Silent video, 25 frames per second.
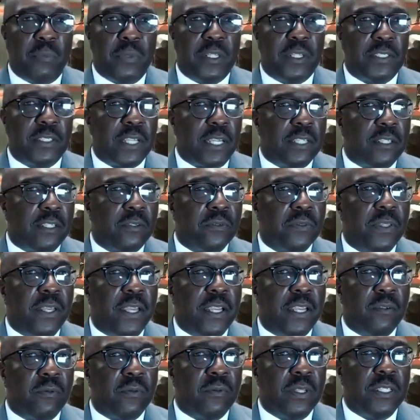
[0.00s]
because I don't
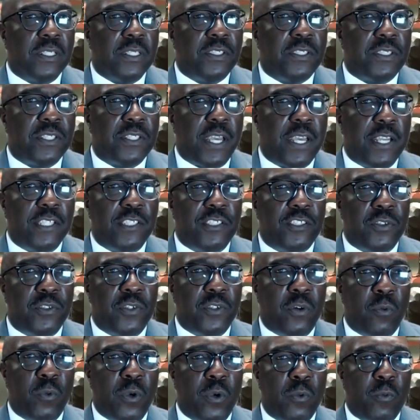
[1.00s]
think it really changed.
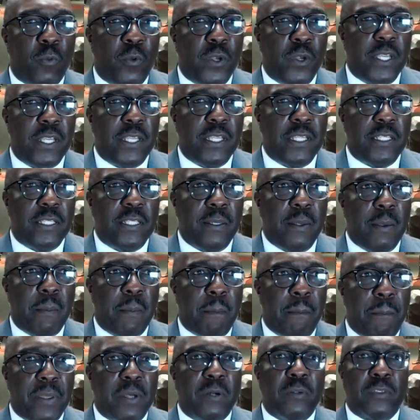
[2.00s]
When we
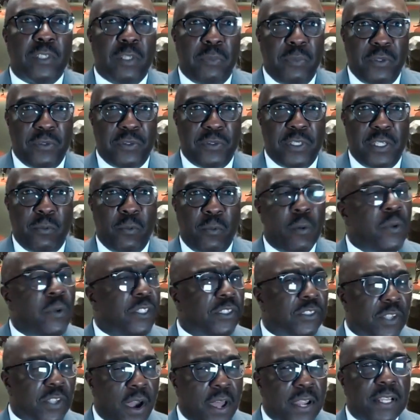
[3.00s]
built the museum, when we
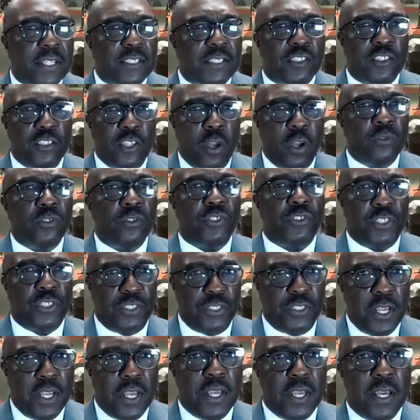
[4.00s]
started this
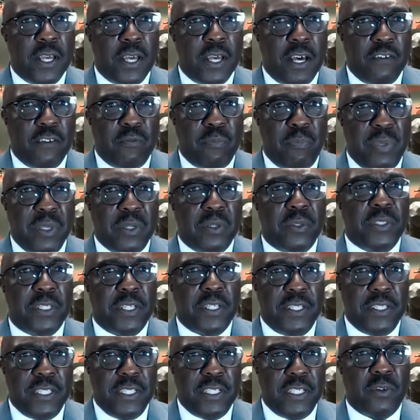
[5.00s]
notion of
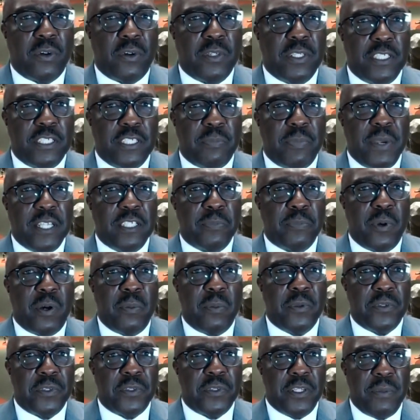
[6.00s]
building a Negro Leagues
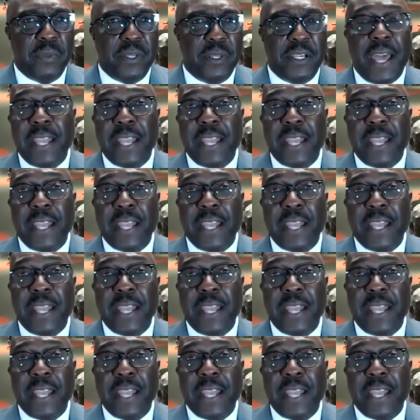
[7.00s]
Baseball Museum in